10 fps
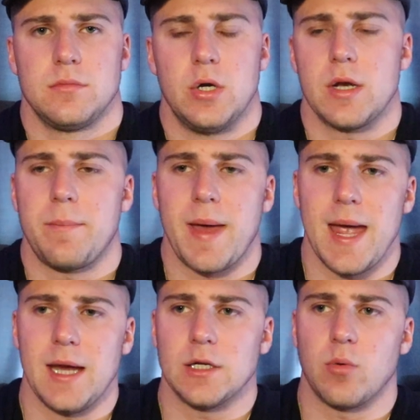You gotta
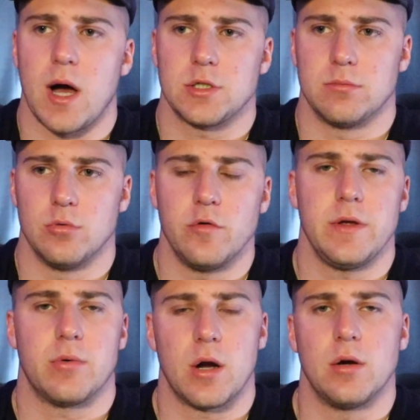pay to watch a
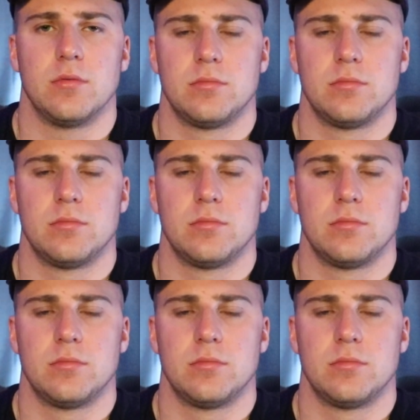movie, bro.